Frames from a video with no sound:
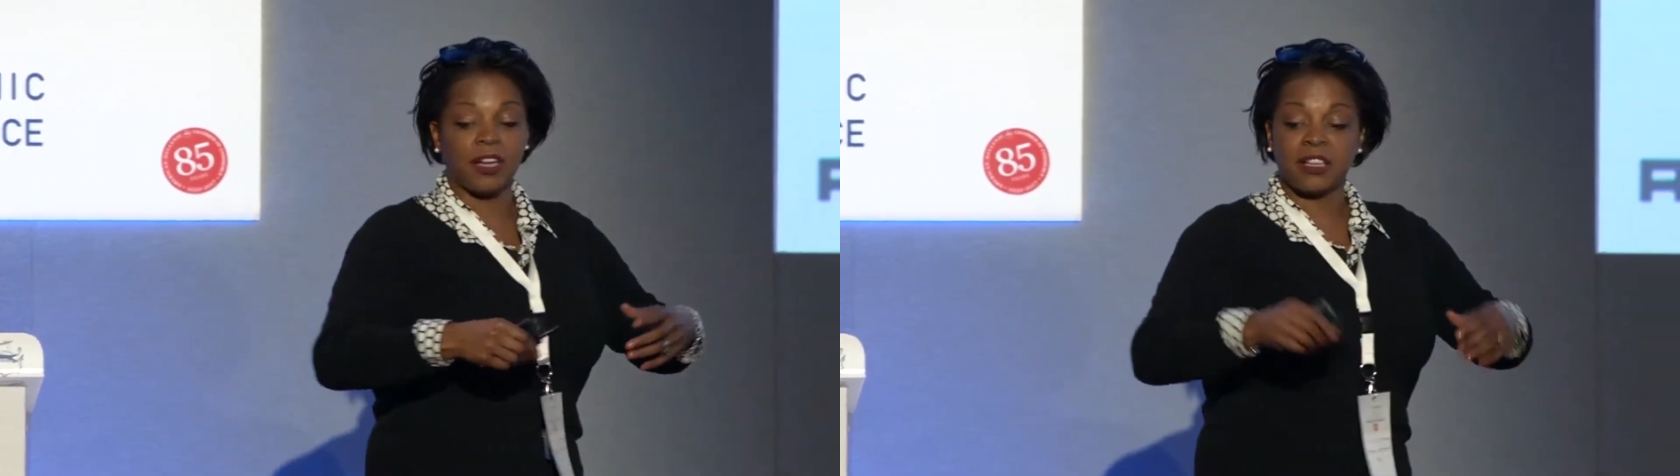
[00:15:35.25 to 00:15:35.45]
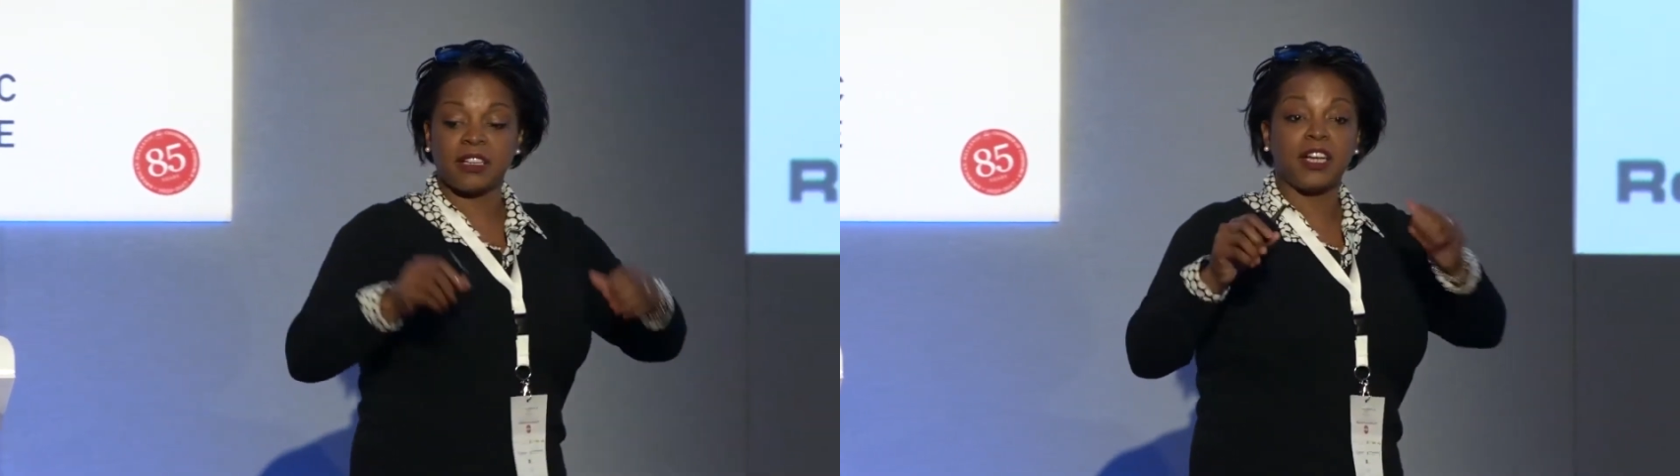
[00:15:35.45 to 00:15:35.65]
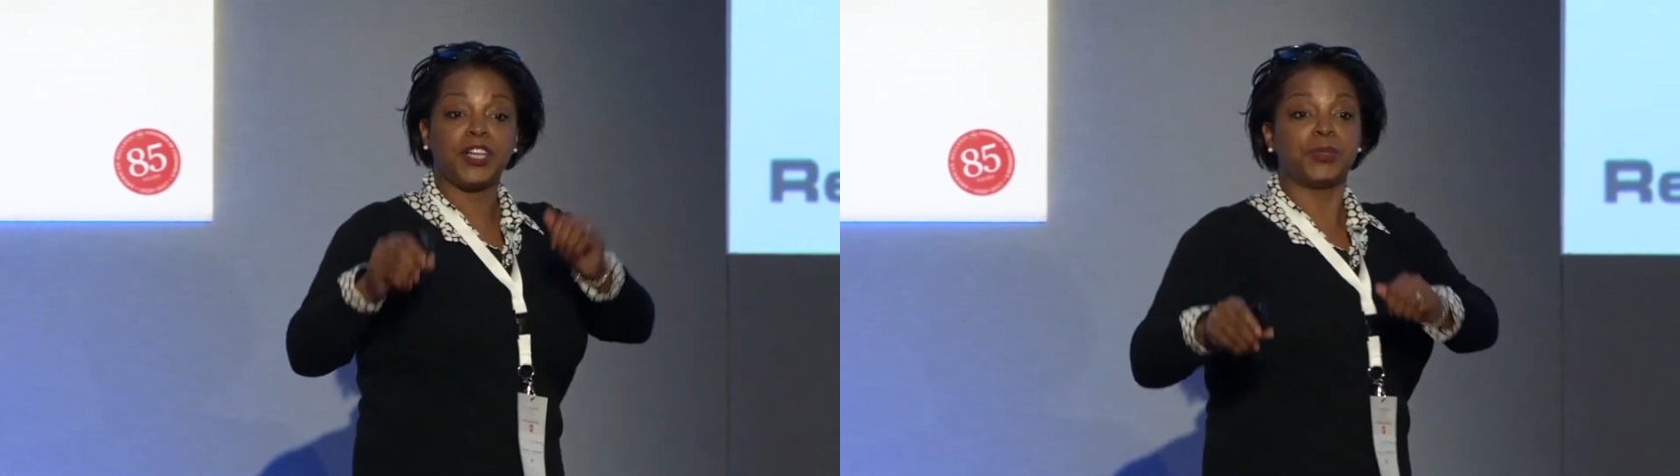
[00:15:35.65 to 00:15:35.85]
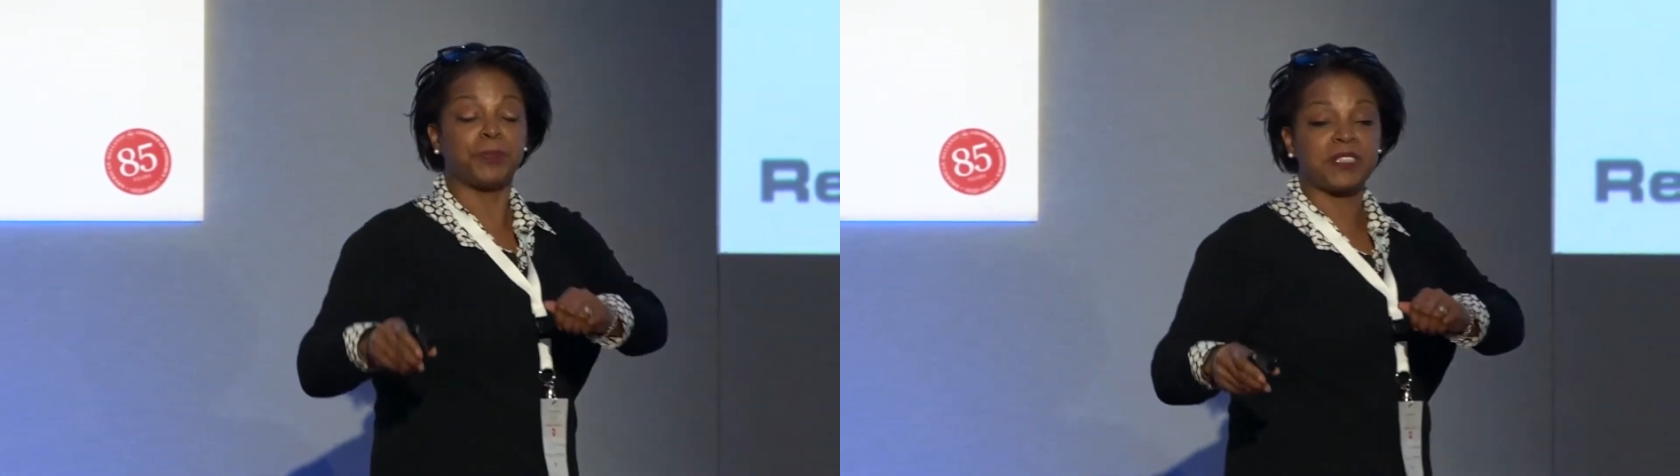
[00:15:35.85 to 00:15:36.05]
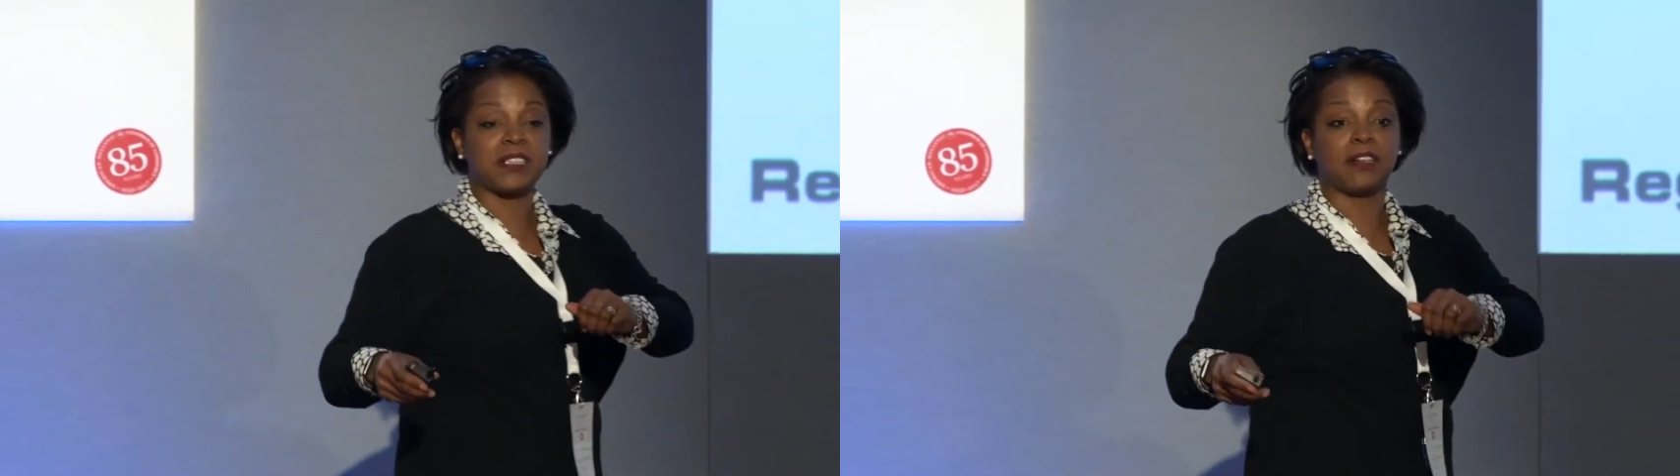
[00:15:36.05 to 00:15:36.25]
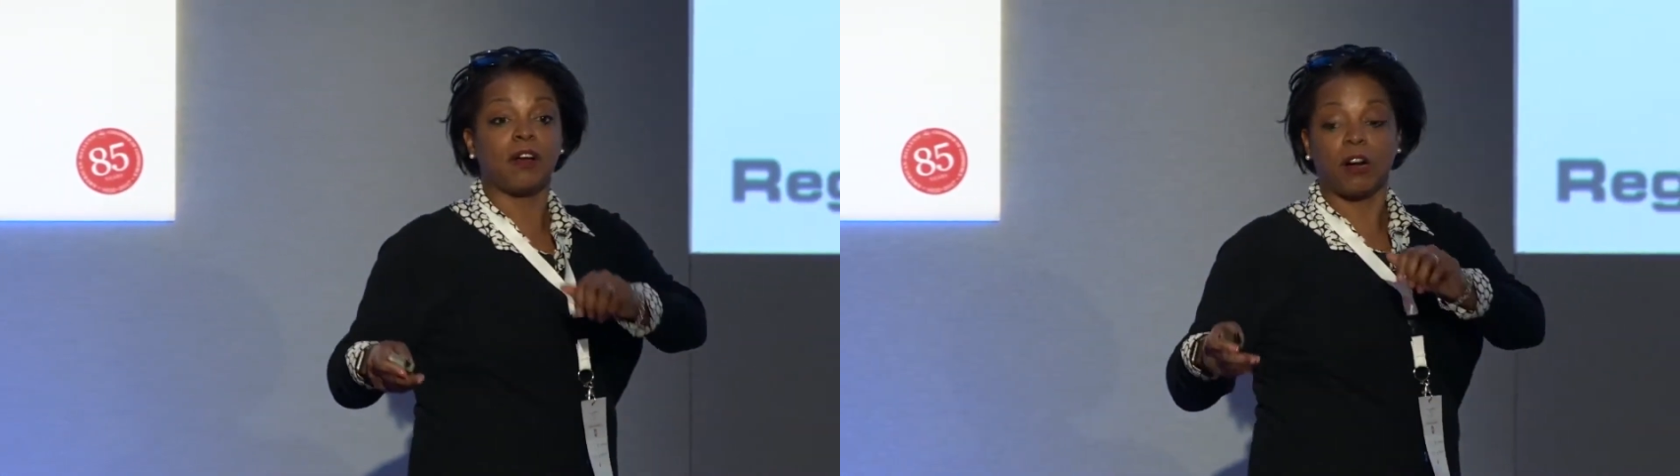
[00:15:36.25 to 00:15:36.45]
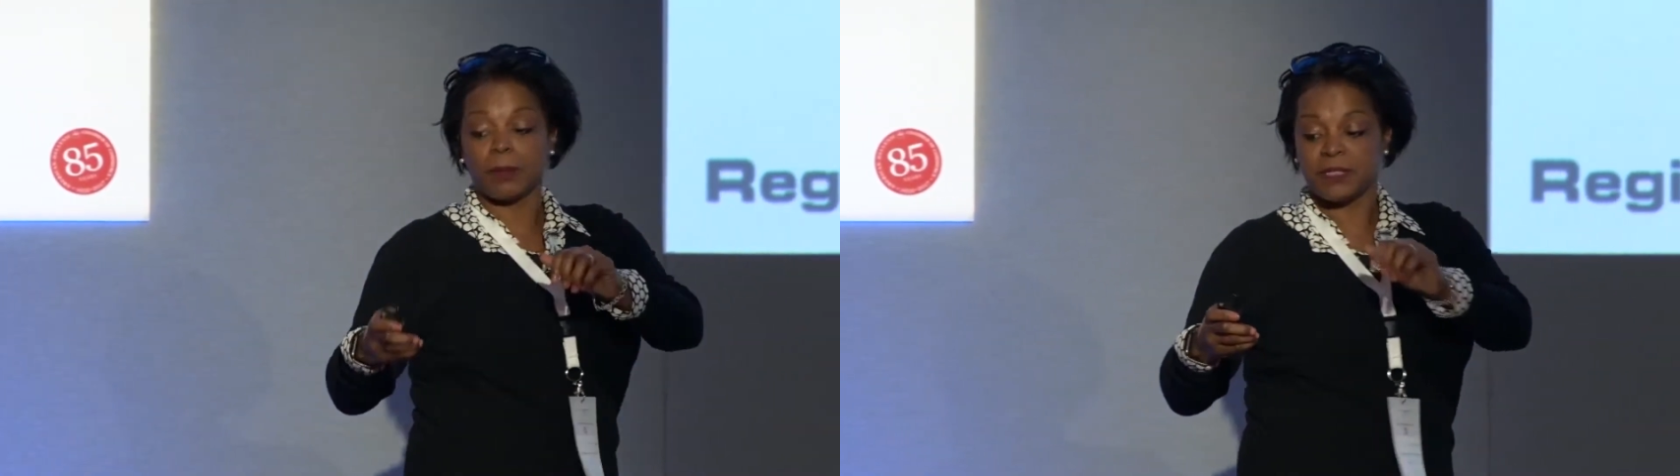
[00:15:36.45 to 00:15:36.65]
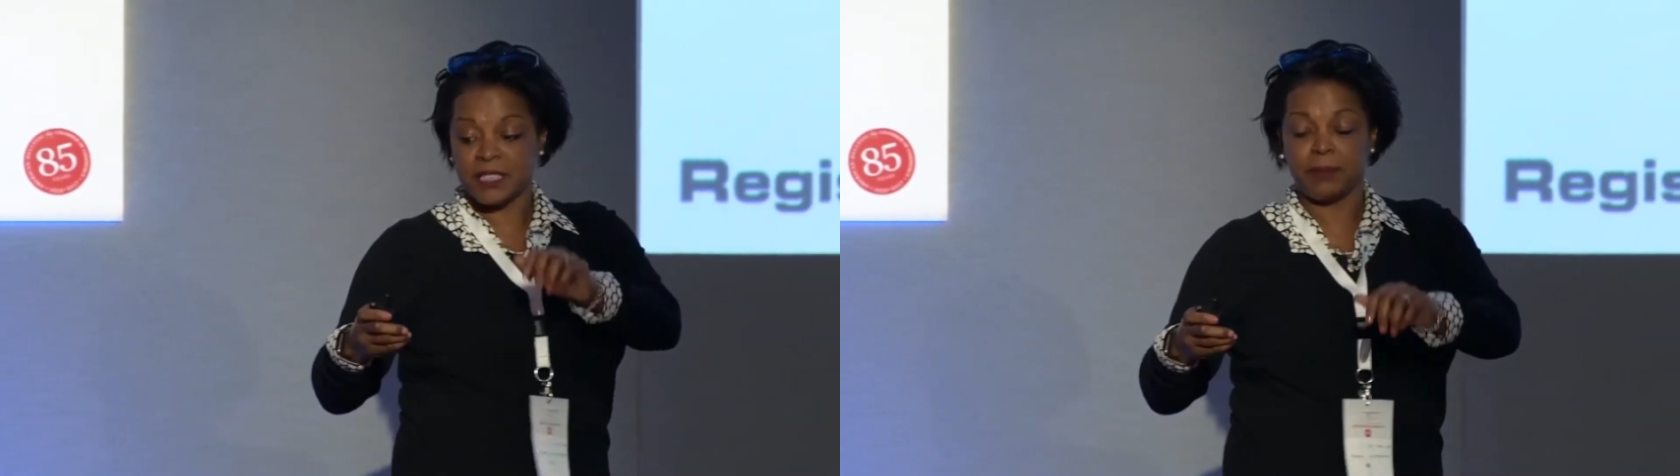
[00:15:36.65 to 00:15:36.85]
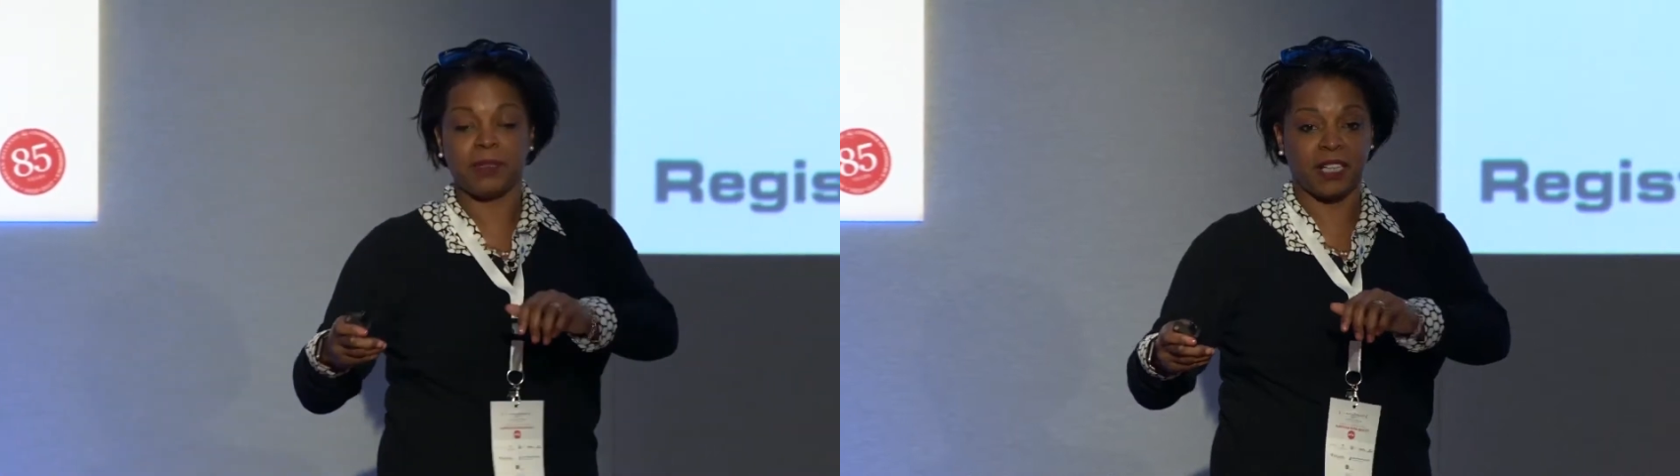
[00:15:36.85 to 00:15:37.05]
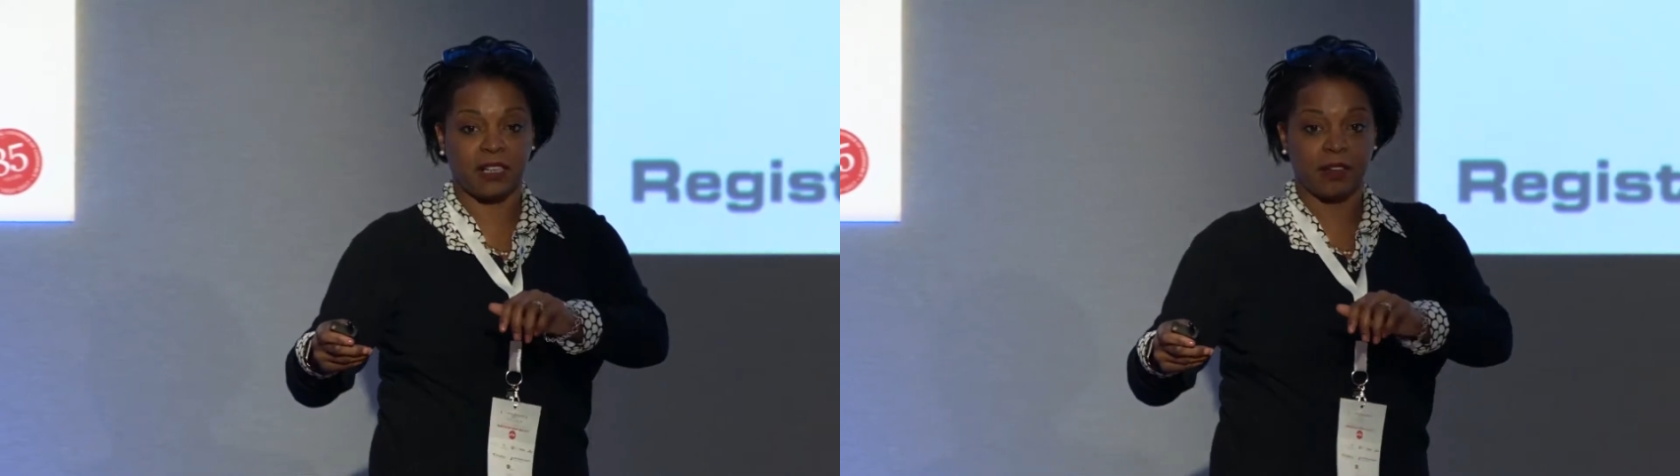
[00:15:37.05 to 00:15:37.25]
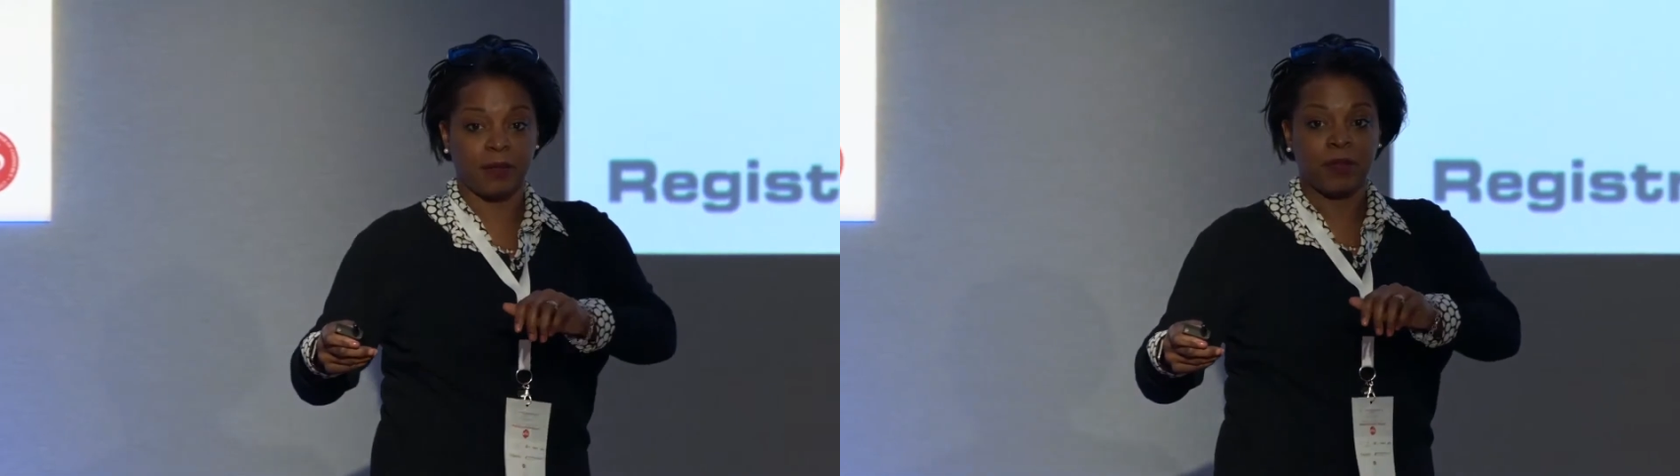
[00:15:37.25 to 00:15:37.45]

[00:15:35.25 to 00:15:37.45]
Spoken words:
and get a 100% HARP-C plan.